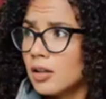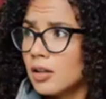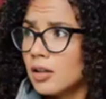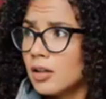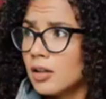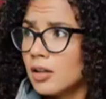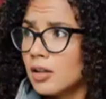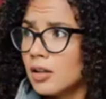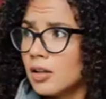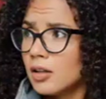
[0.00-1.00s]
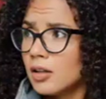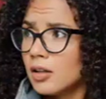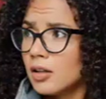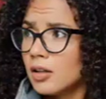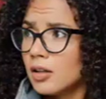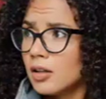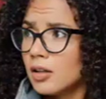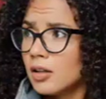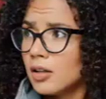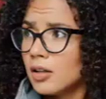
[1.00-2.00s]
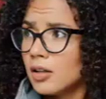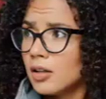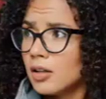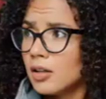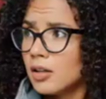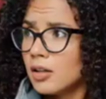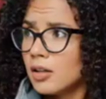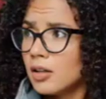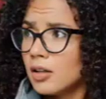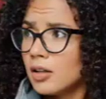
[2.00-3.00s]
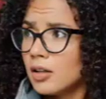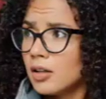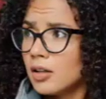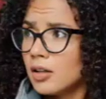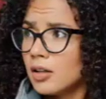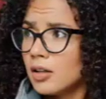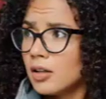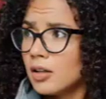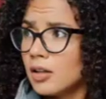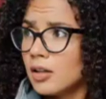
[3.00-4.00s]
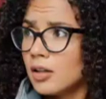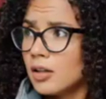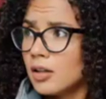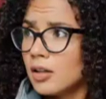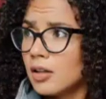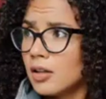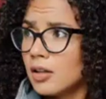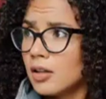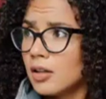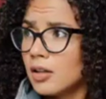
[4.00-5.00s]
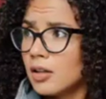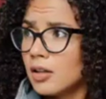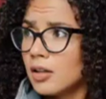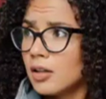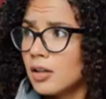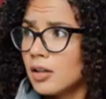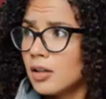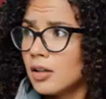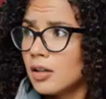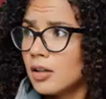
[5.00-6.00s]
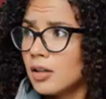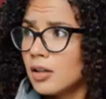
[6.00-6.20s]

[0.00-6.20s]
(not speaking)